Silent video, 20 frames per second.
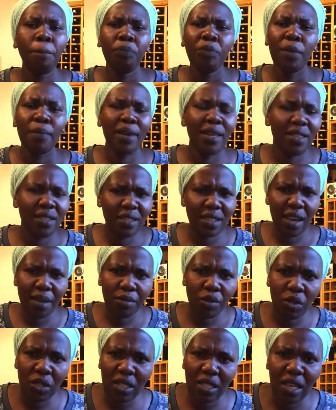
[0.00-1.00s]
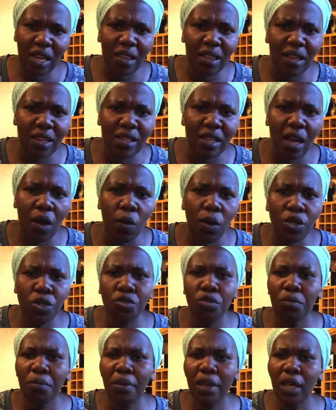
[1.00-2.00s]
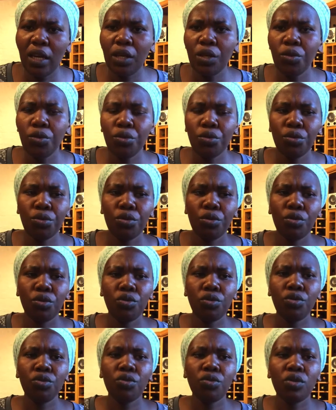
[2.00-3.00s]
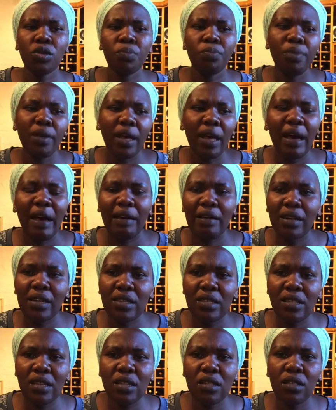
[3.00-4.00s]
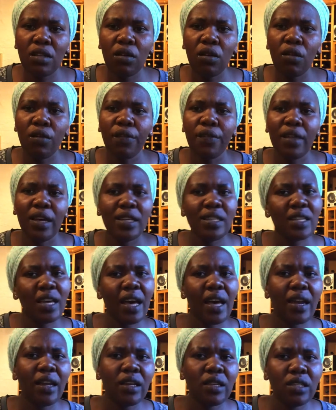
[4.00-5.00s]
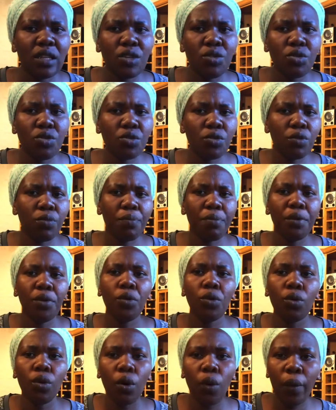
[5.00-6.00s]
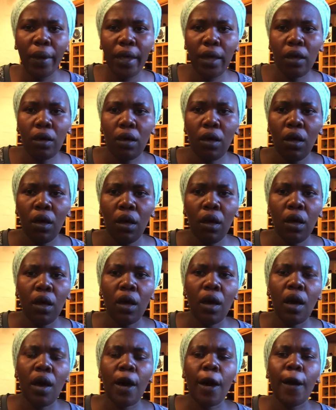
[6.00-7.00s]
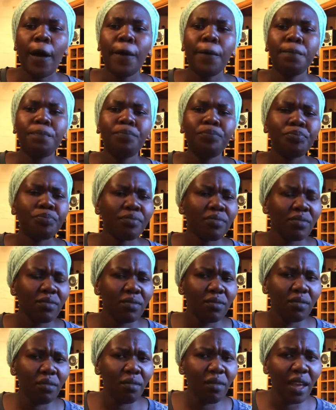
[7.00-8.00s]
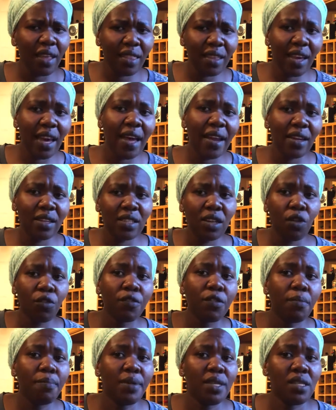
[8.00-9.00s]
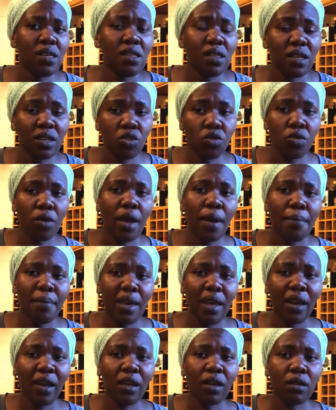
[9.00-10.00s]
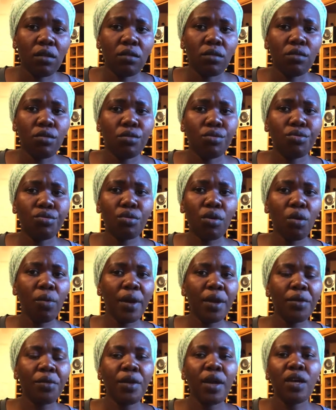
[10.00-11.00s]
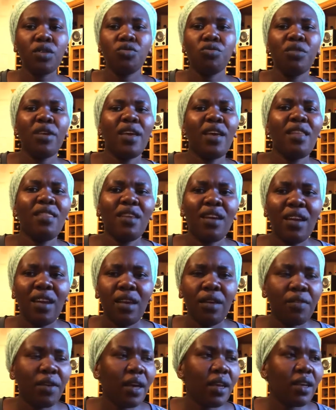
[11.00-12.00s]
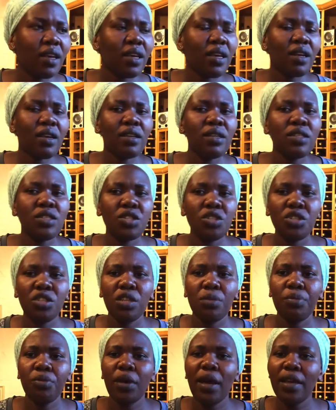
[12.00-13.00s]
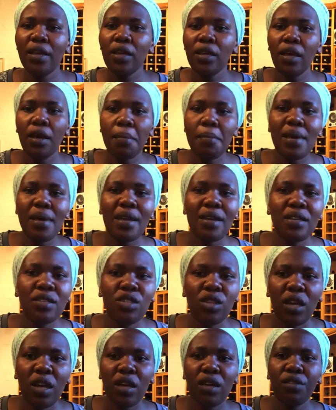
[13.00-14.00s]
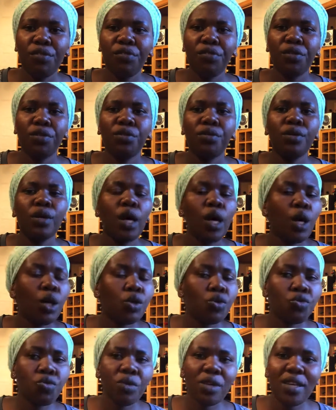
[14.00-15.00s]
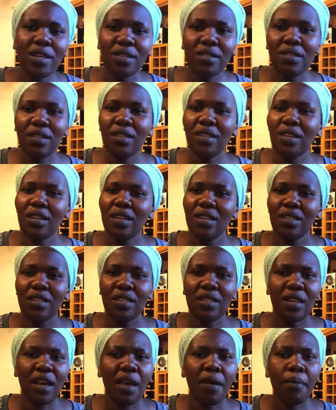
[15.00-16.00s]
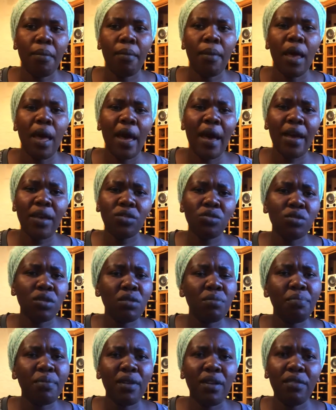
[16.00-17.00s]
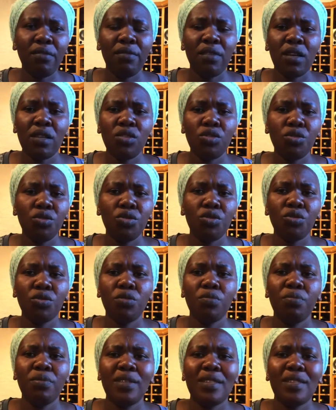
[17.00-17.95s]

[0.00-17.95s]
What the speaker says: by the time you decide that I want to marry you, you should be understanding of that character. You should be knowing the character of the person that you are marrying. So when you are together, like in a relationship, you are in a marriage like for 2 years or 3 years time, I don't believe that you should be